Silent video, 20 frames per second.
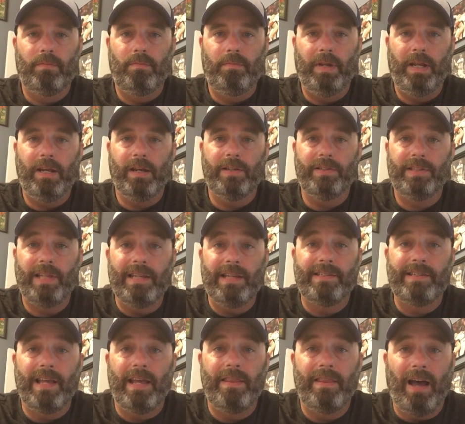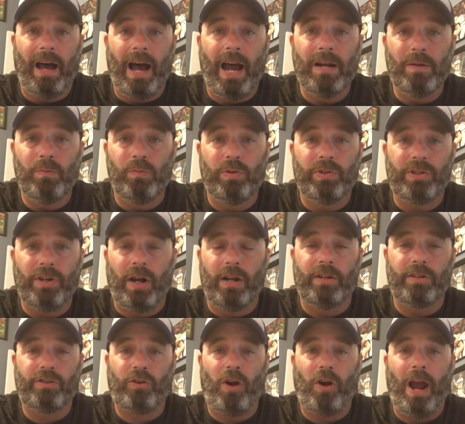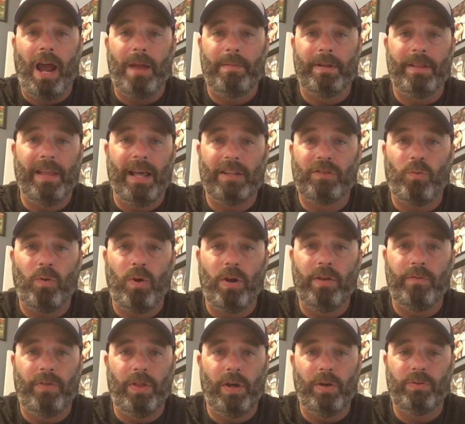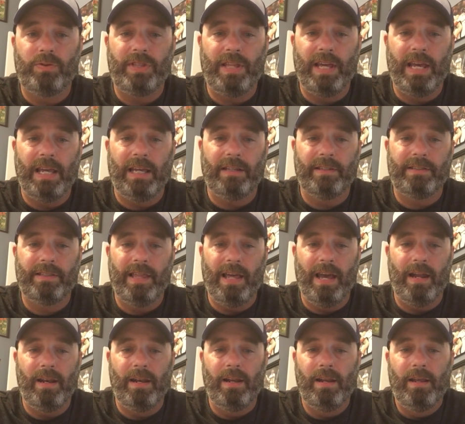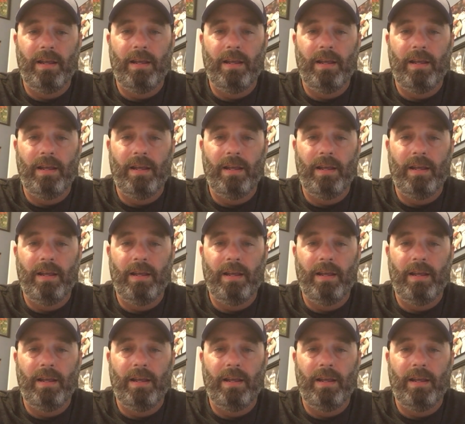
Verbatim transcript: because they said the item was not described, and that's one of those things that